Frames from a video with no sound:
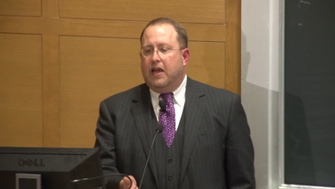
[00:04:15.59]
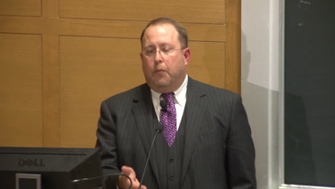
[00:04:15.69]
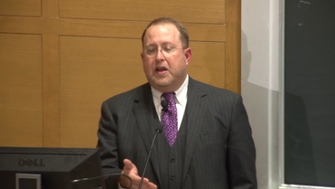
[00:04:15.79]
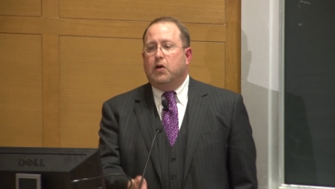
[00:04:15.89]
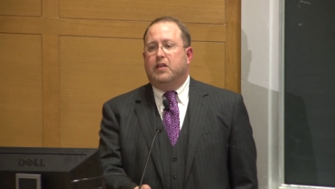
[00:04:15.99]

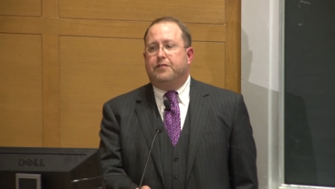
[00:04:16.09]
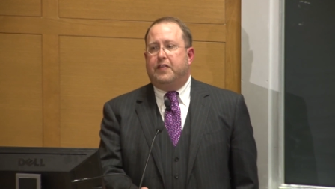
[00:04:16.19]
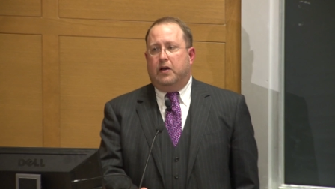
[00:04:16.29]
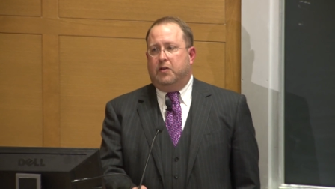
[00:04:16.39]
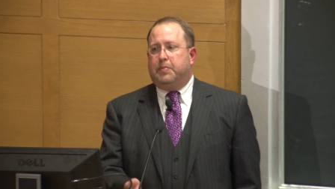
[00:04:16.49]
And we only
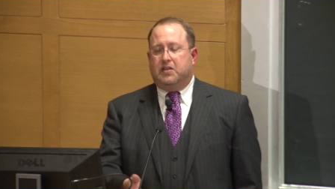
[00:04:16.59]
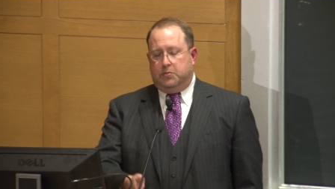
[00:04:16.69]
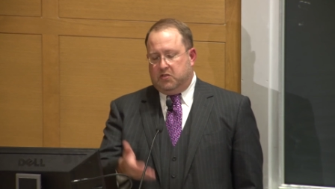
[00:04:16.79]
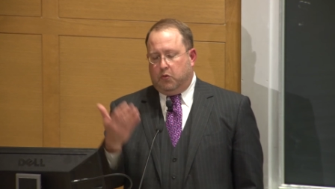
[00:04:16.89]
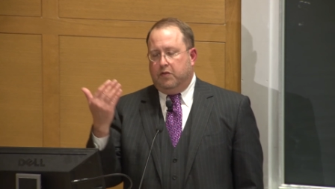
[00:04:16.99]
found it
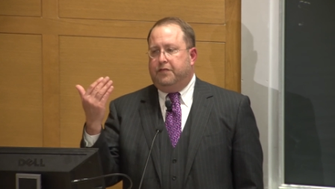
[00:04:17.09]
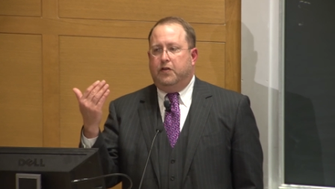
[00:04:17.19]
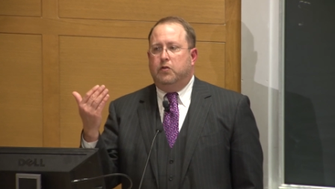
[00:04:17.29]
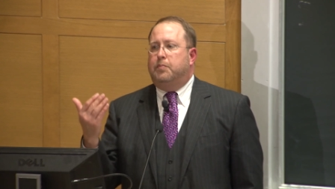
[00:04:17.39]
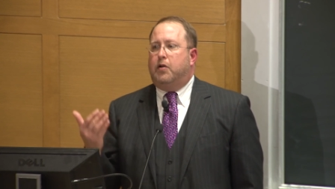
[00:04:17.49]
because we tore the
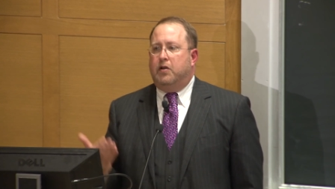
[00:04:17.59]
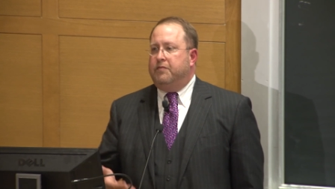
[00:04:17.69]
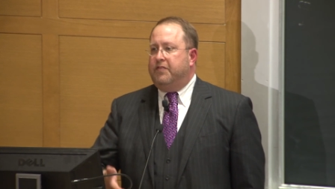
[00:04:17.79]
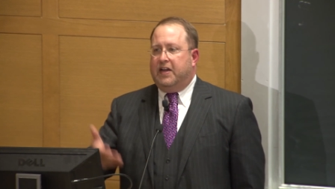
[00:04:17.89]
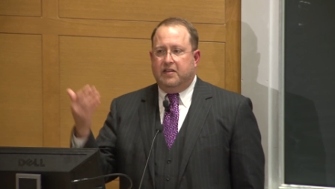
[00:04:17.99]
phone
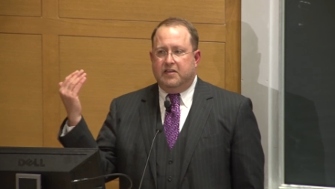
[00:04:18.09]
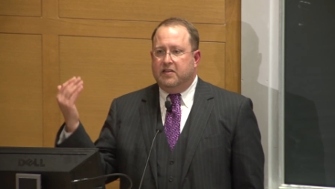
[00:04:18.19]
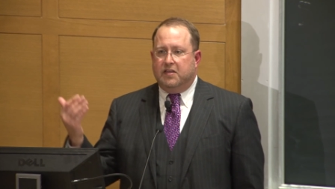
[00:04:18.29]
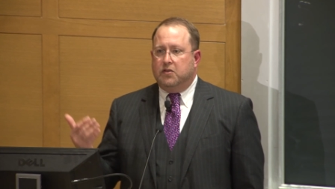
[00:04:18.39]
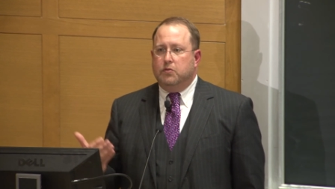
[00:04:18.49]
apart and
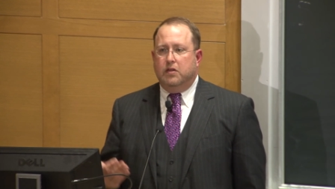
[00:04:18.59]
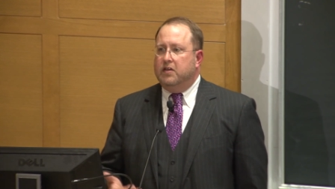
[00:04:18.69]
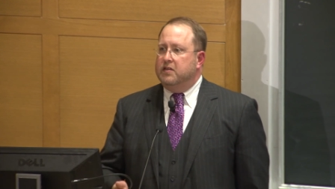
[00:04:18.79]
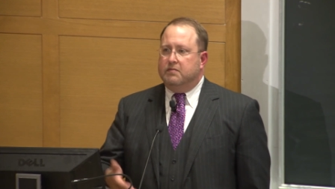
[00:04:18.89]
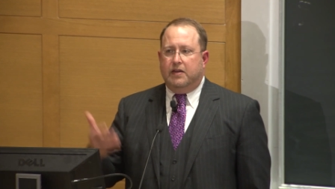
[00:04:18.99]
violated the
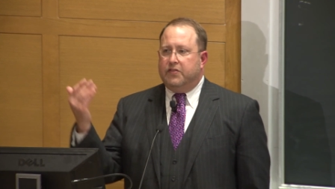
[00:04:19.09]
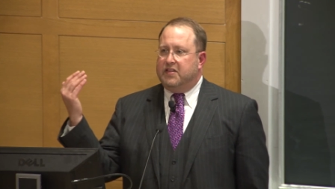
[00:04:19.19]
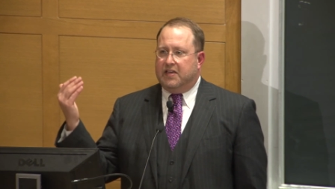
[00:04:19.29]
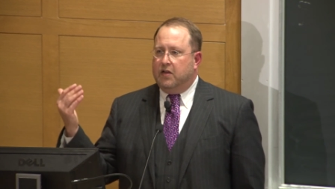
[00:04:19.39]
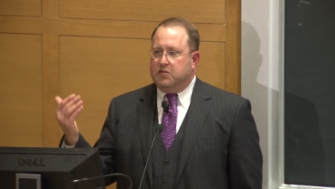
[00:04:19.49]
EULA and
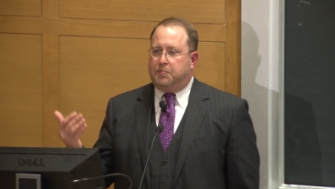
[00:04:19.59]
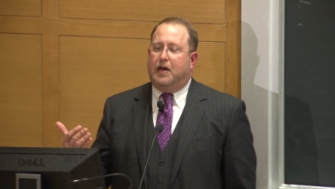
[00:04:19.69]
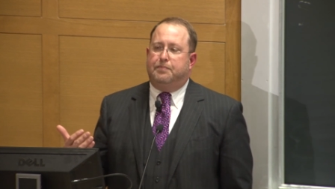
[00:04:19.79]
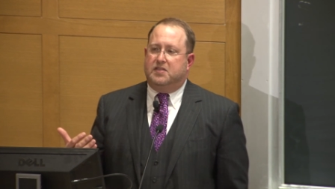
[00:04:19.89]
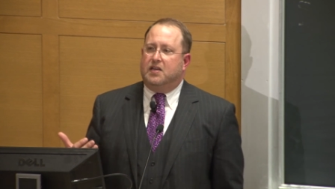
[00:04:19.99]
everything else,
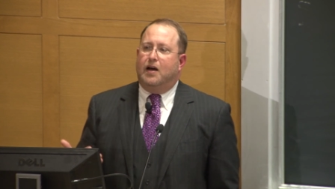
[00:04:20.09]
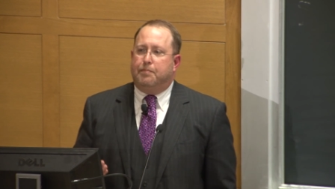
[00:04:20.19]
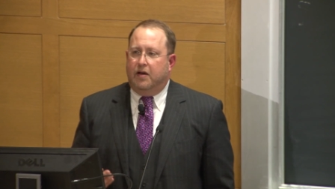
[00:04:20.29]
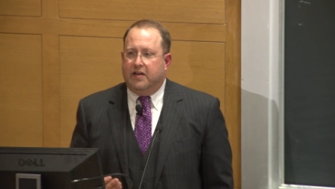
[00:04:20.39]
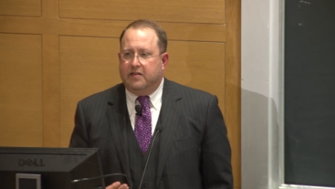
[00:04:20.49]
popped the
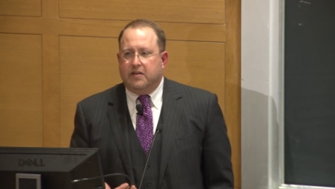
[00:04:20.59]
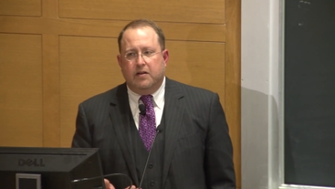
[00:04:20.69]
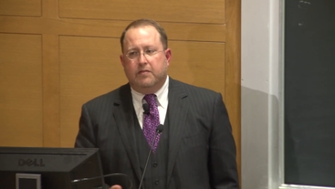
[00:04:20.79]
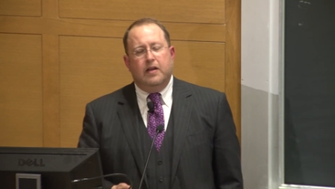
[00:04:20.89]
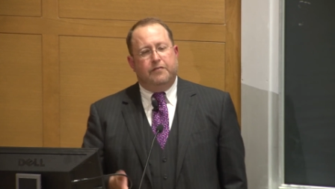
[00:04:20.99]
top on it,
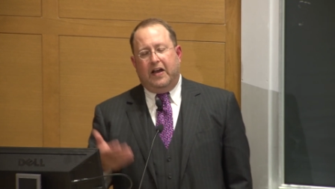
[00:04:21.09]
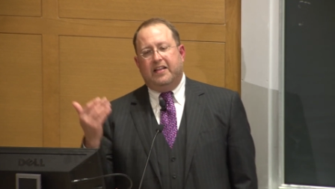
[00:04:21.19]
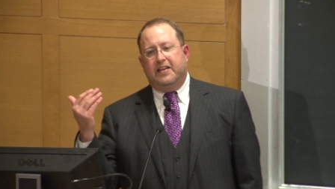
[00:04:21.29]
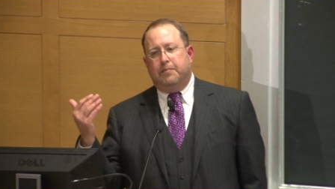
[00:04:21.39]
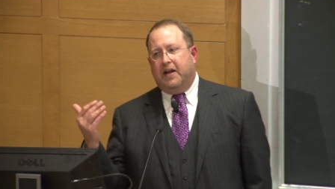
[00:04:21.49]
you know,
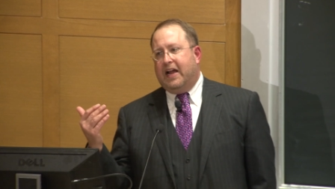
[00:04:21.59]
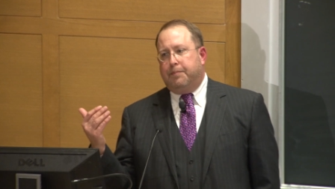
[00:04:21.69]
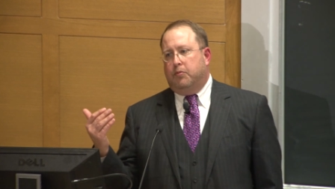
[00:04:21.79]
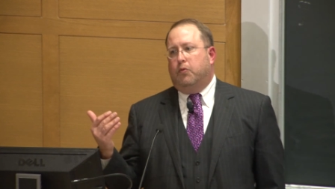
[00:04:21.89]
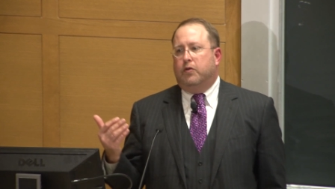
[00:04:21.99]
violated my
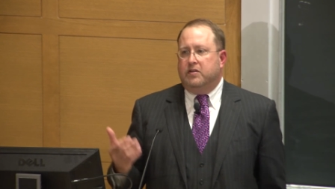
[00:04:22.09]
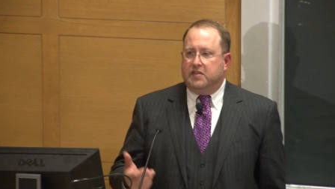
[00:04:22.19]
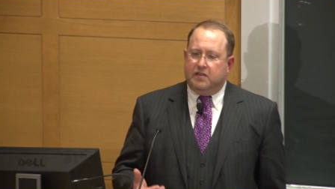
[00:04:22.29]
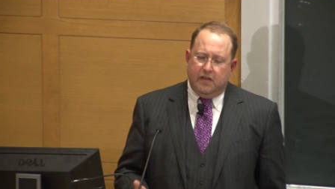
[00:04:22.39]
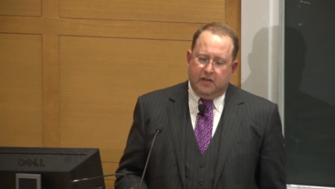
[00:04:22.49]
Apple
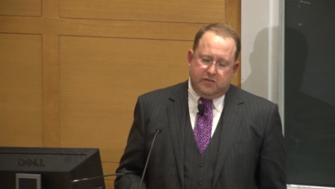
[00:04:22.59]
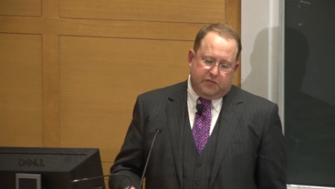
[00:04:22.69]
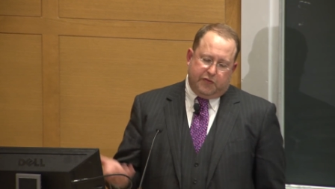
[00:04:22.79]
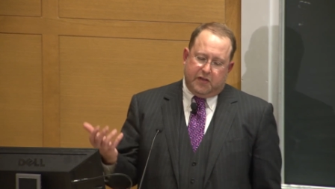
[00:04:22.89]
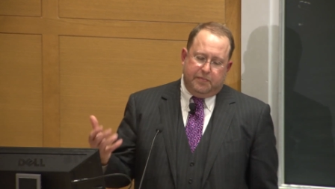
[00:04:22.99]
warranty.
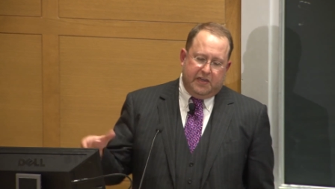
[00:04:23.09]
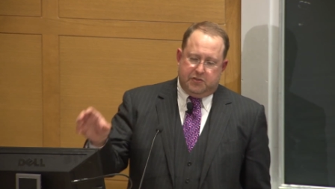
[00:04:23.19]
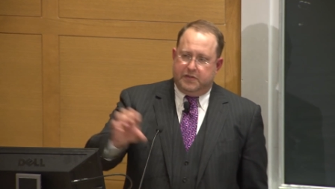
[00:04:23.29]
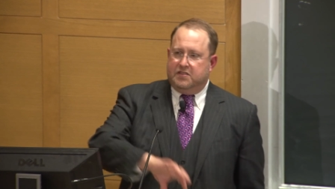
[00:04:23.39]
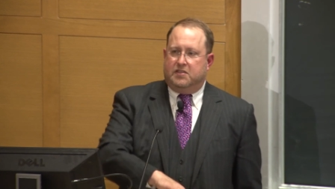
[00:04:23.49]
Just for good
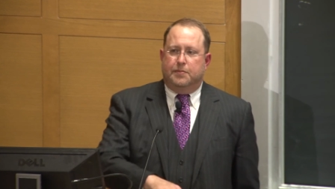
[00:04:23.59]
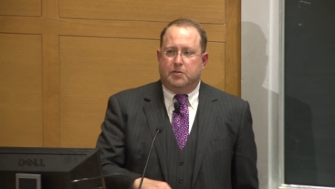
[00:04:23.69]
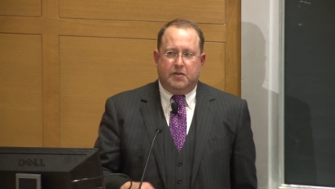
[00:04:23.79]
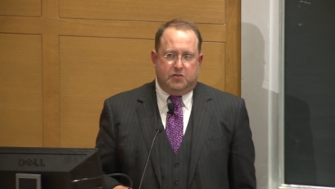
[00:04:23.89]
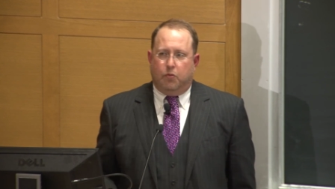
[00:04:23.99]
measure, we just
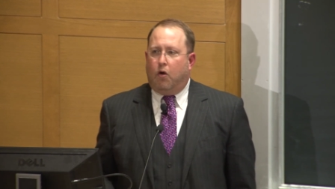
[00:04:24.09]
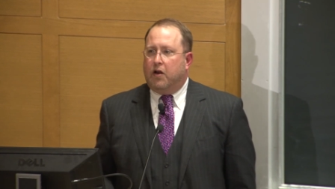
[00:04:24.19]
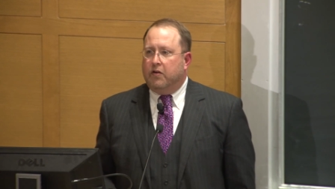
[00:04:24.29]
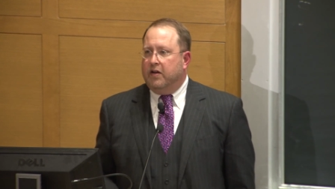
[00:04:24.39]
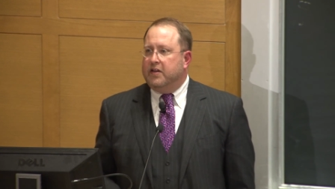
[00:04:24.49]
dumped a bunch of
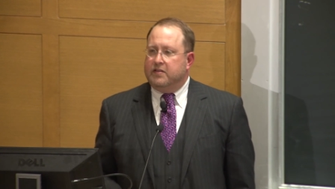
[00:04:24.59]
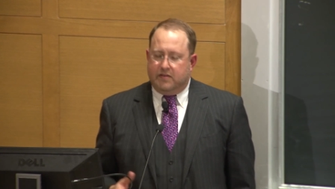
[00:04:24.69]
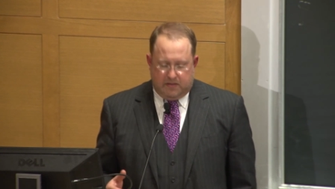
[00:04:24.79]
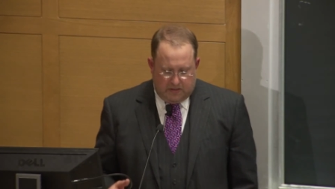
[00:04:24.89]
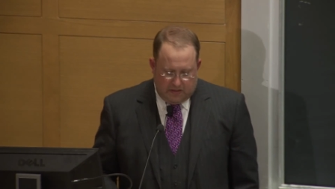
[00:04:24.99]
water on it.